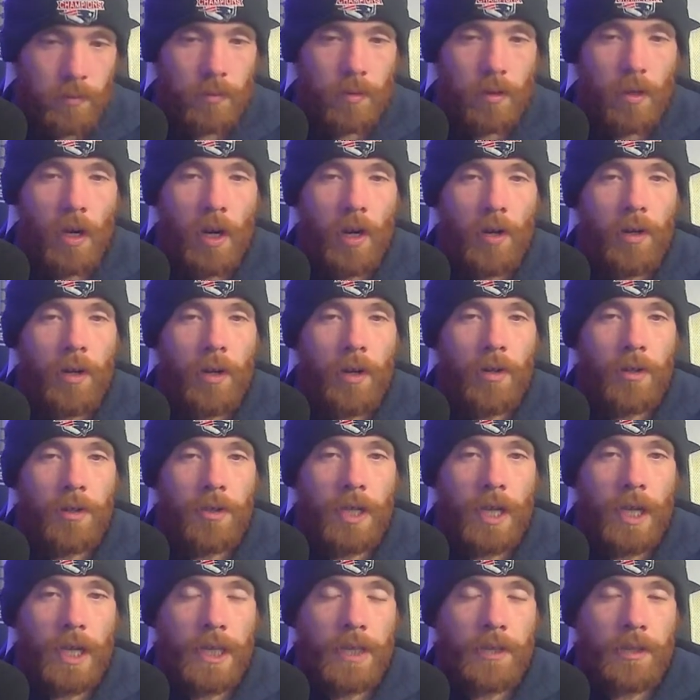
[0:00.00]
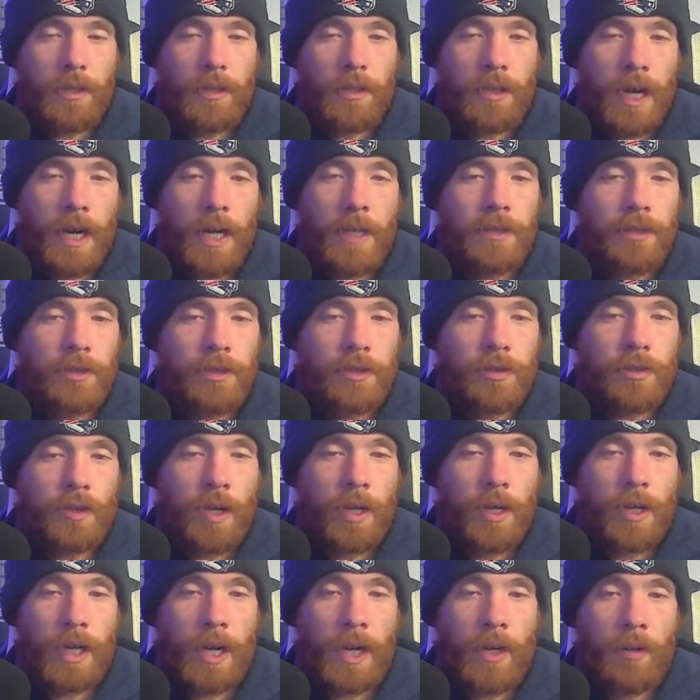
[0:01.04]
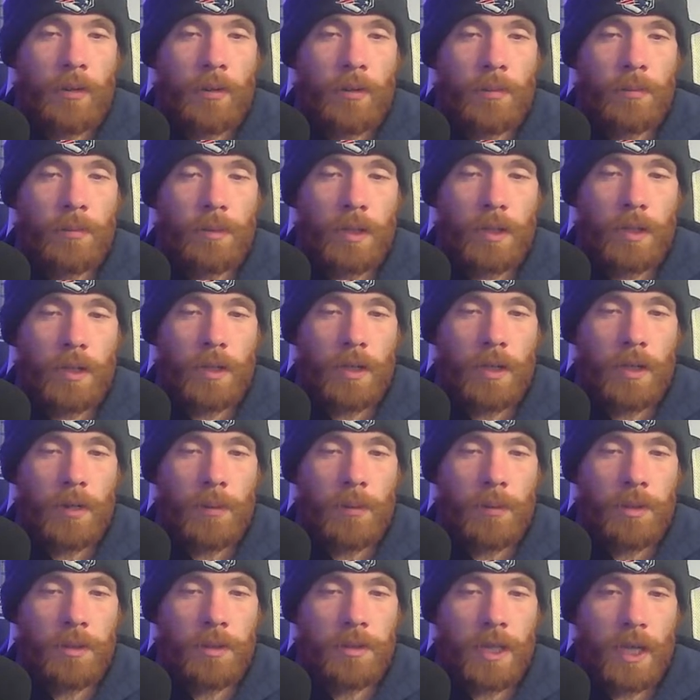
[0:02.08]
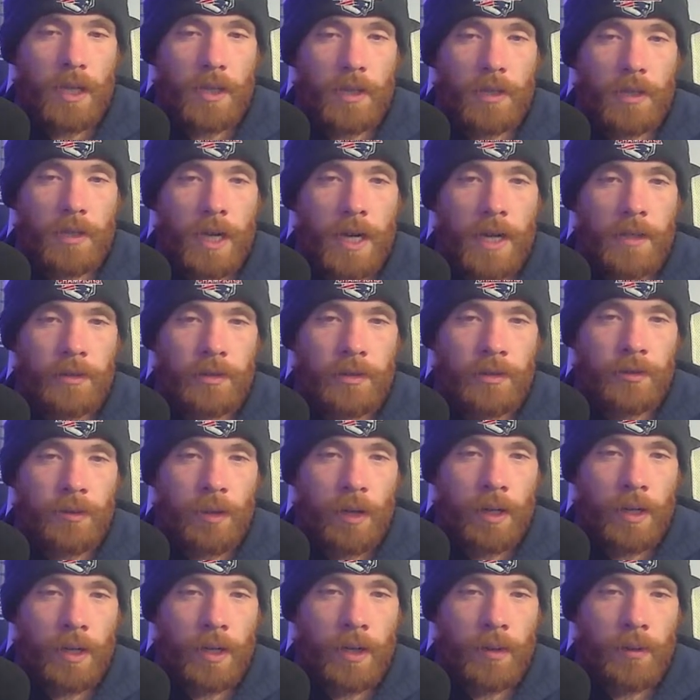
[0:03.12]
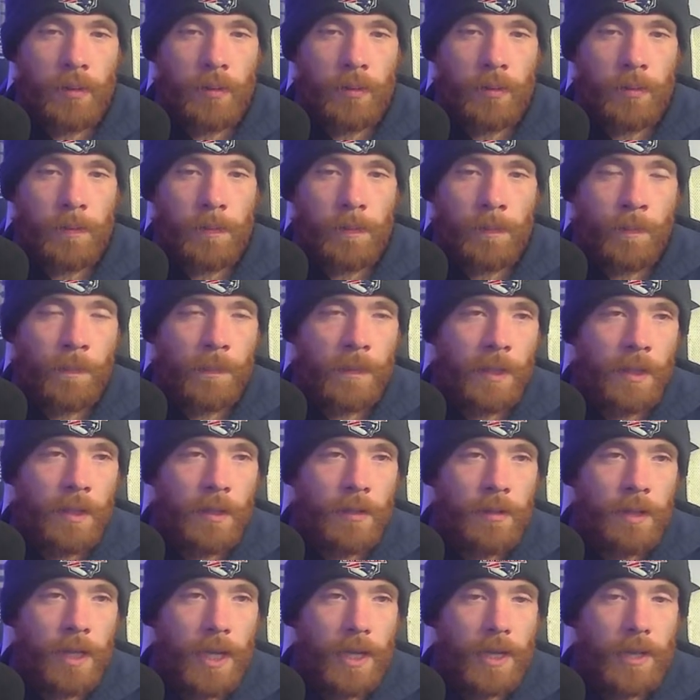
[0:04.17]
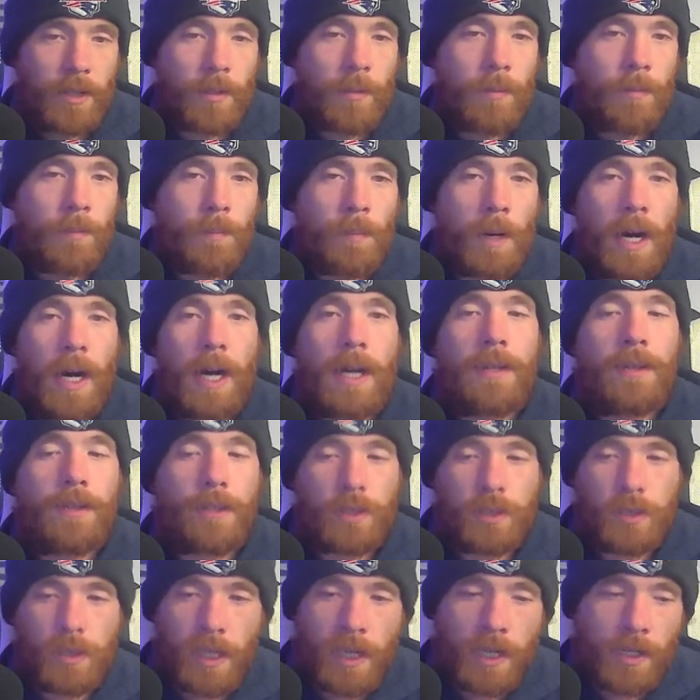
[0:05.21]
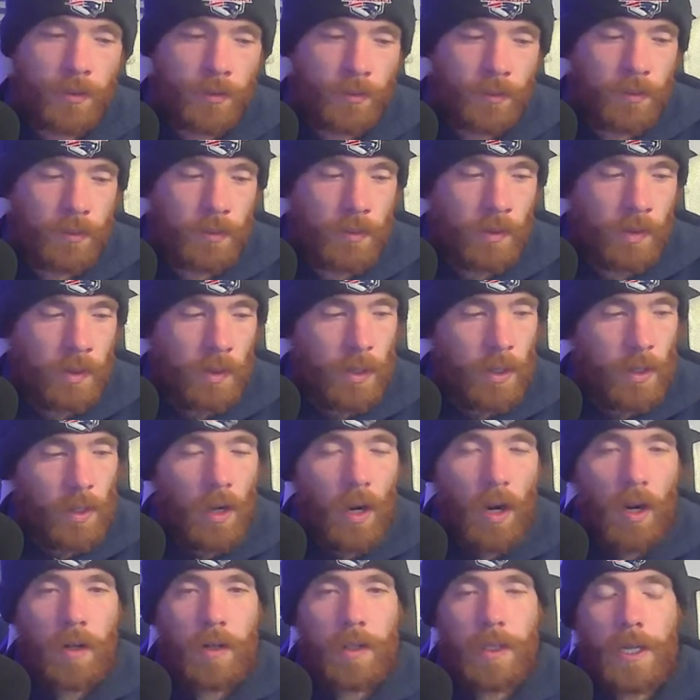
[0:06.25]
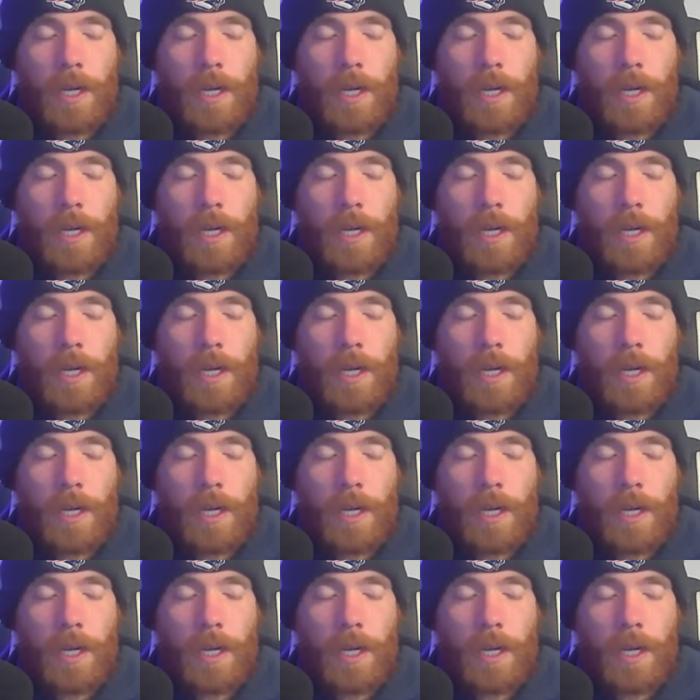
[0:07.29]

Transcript: No, they're taking the Dodgers right out. We're going to take the Dodgers right out. Taking them behind the shed. Already